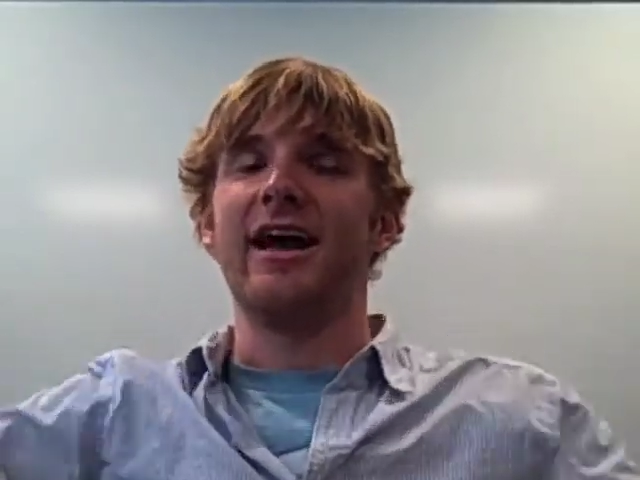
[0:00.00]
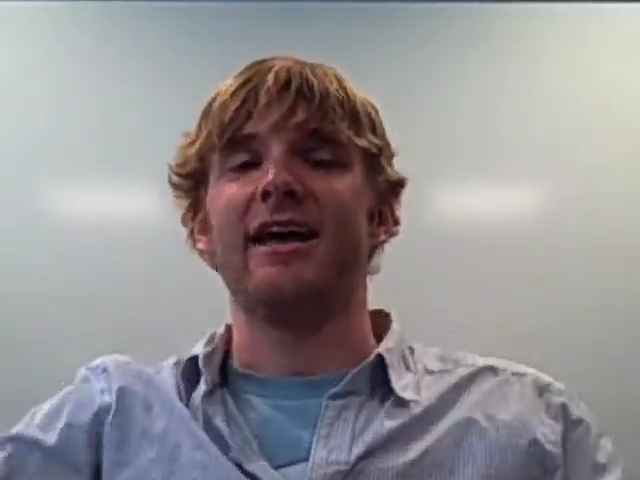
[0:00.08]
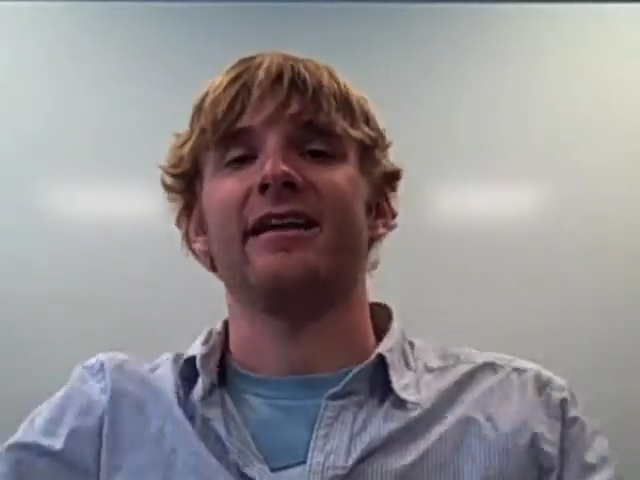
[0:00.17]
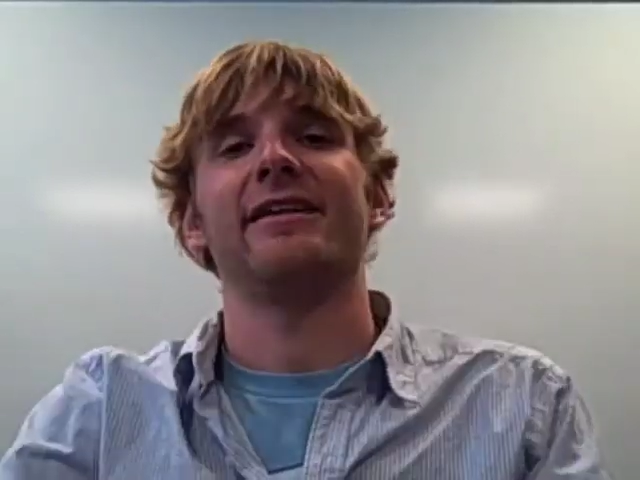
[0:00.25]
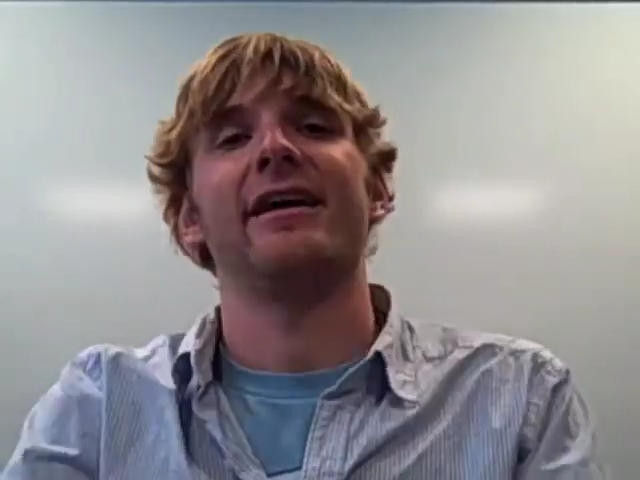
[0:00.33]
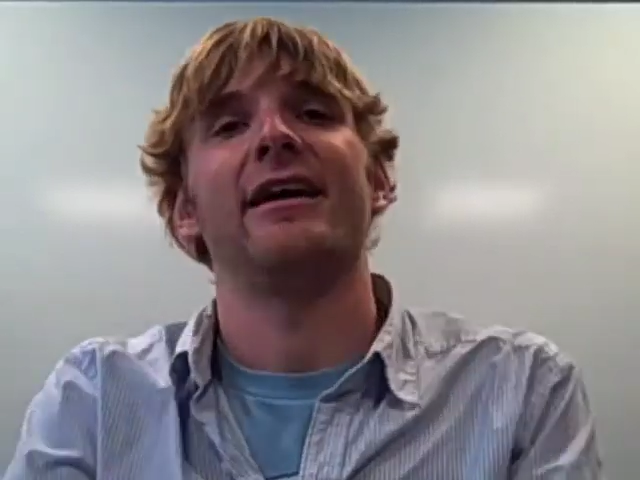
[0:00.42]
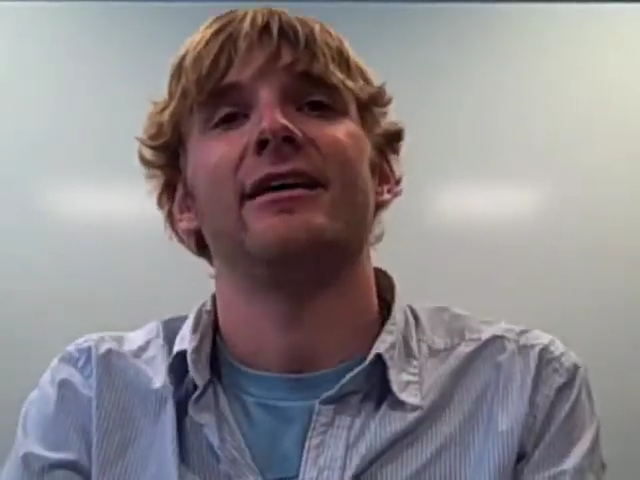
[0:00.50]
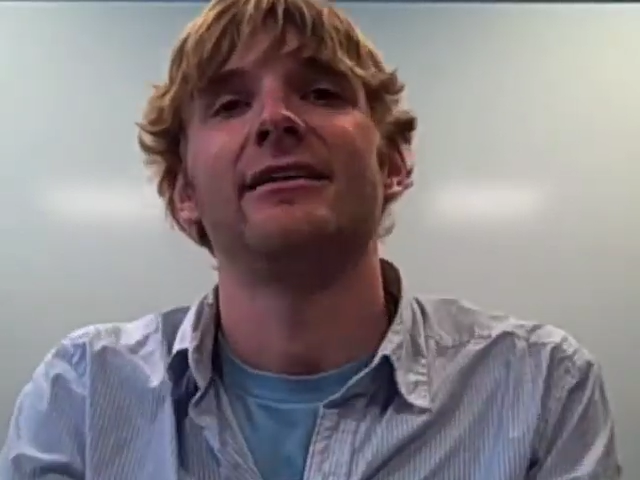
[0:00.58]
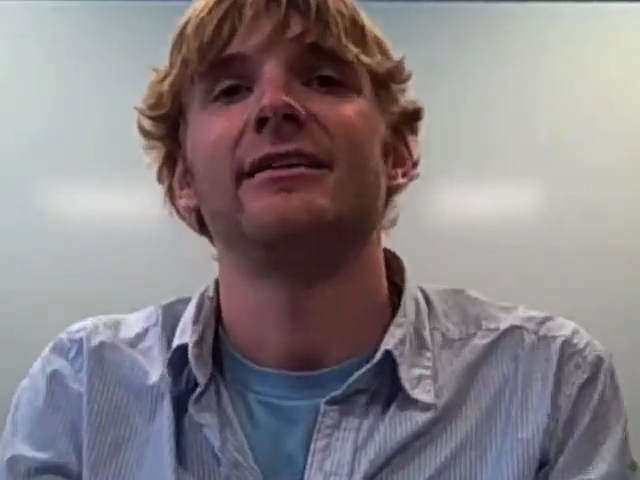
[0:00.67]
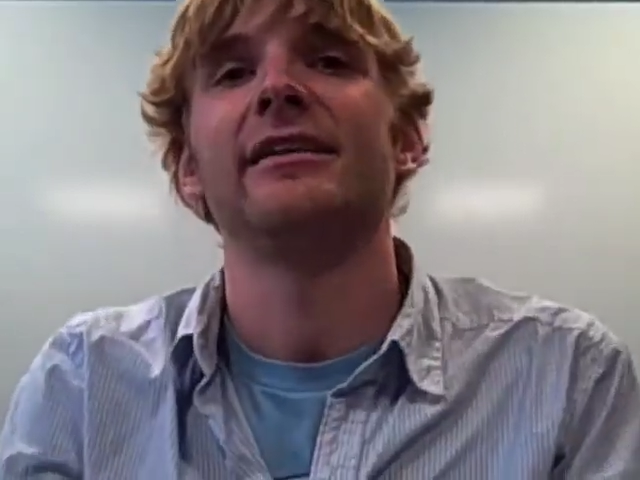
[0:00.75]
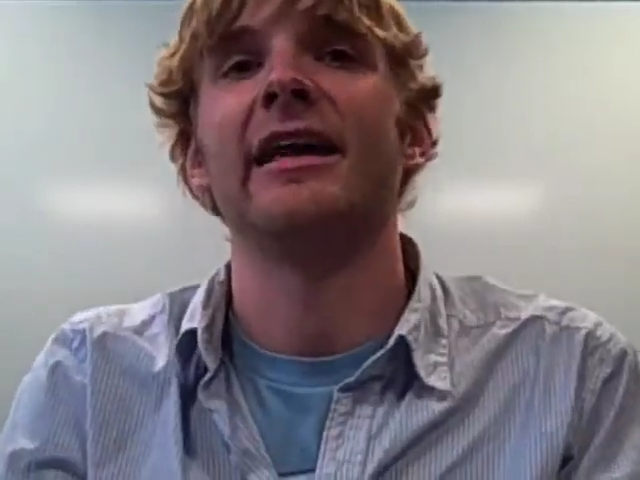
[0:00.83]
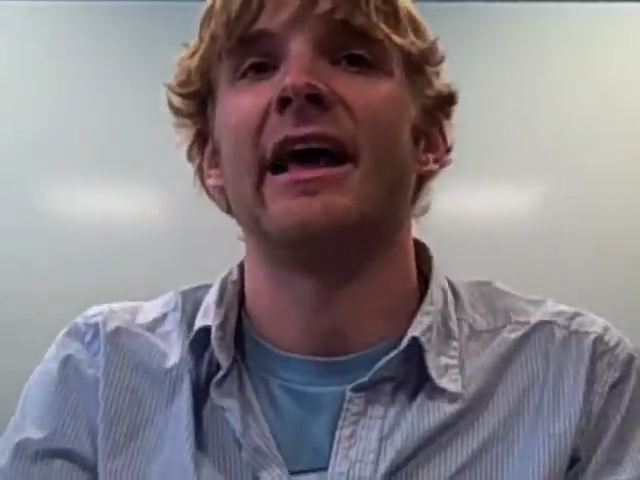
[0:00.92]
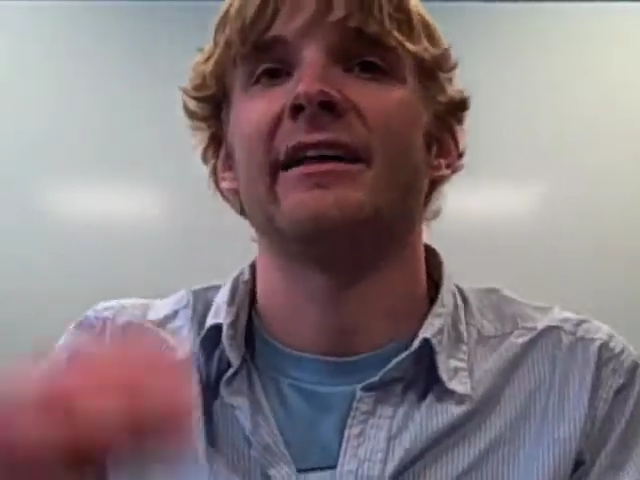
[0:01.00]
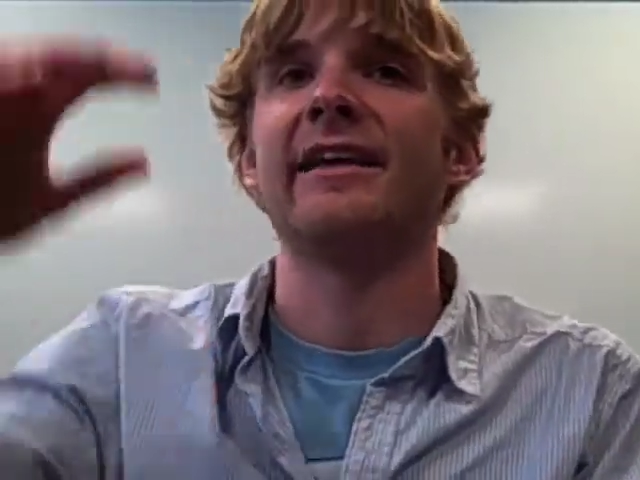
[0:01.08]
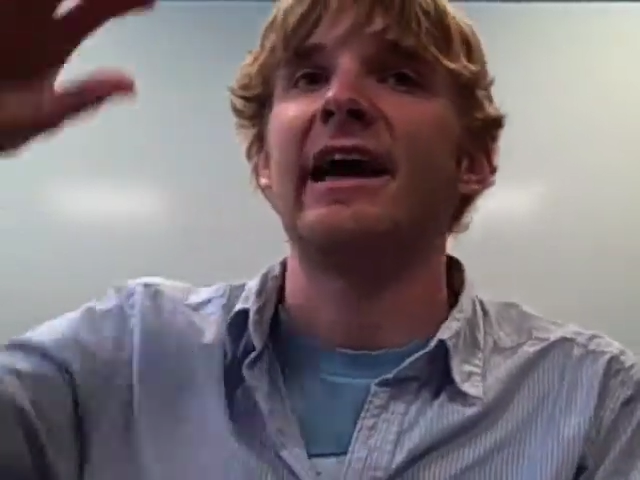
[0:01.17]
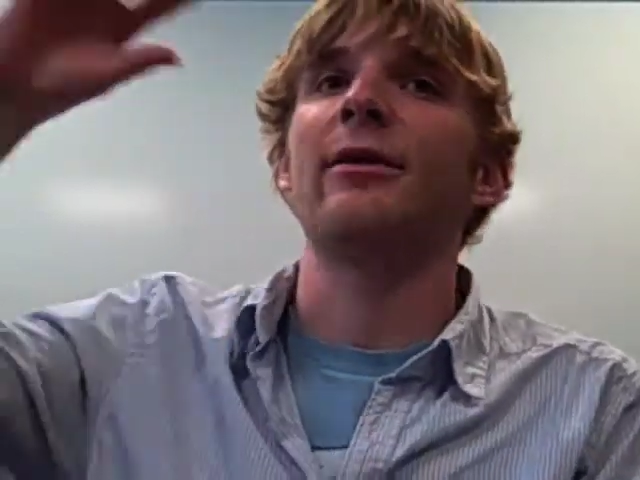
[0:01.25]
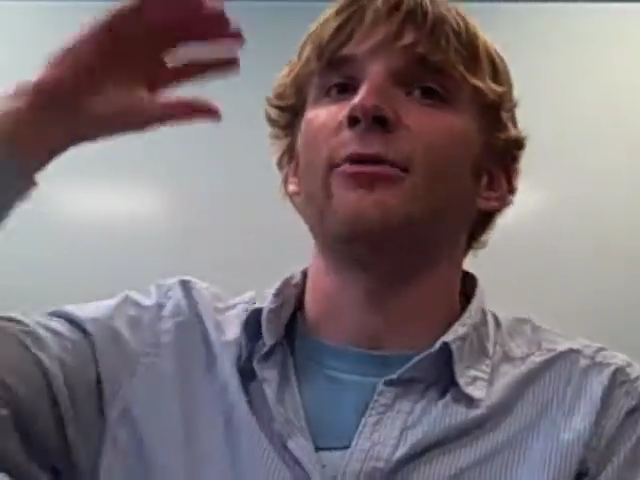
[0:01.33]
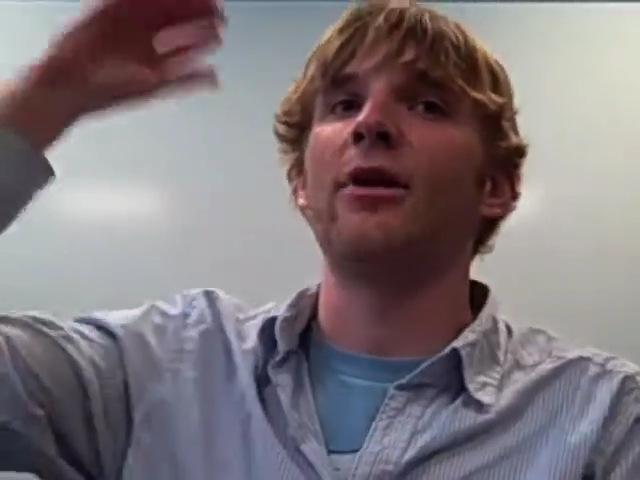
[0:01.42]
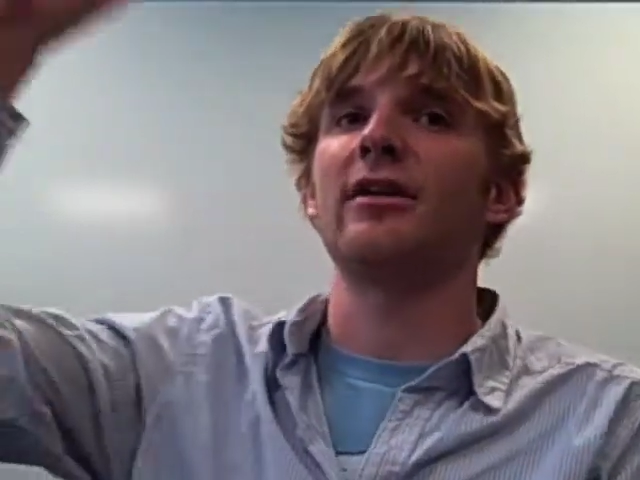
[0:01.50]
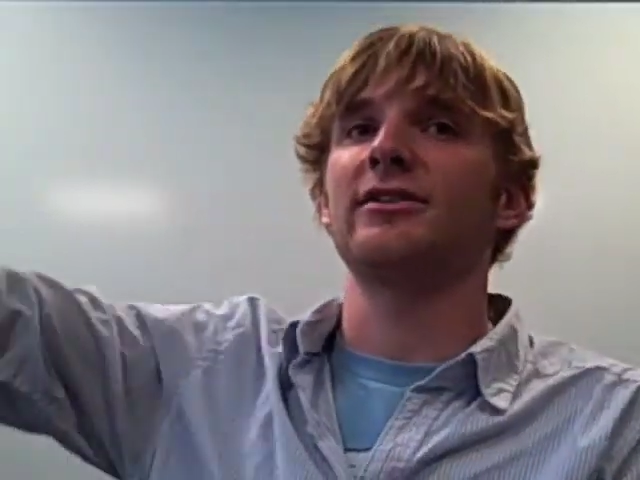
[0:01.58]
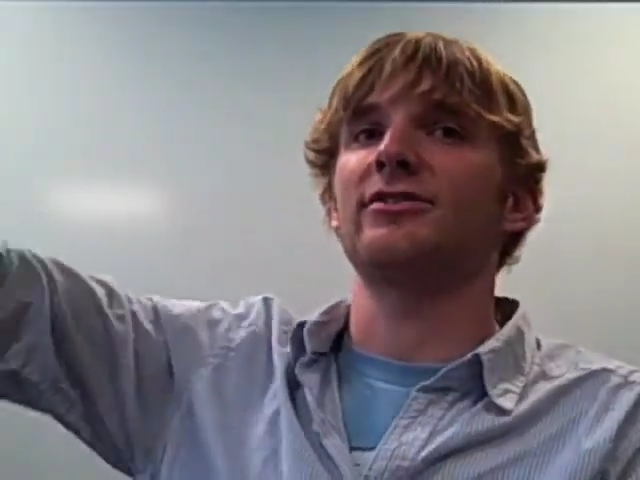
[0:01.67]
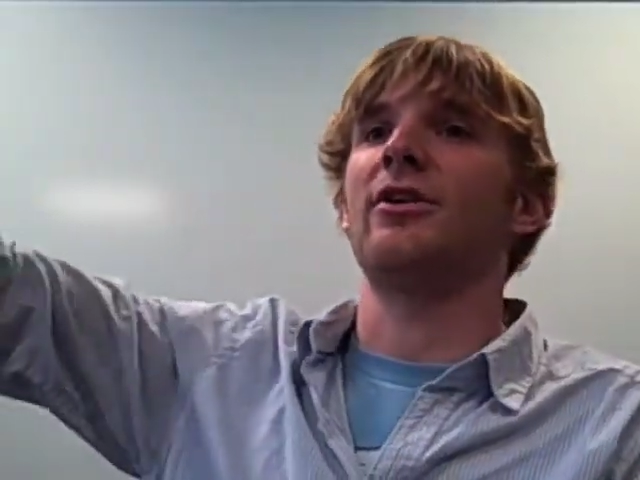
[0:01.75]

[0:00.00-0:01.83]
and uh, it had catwalks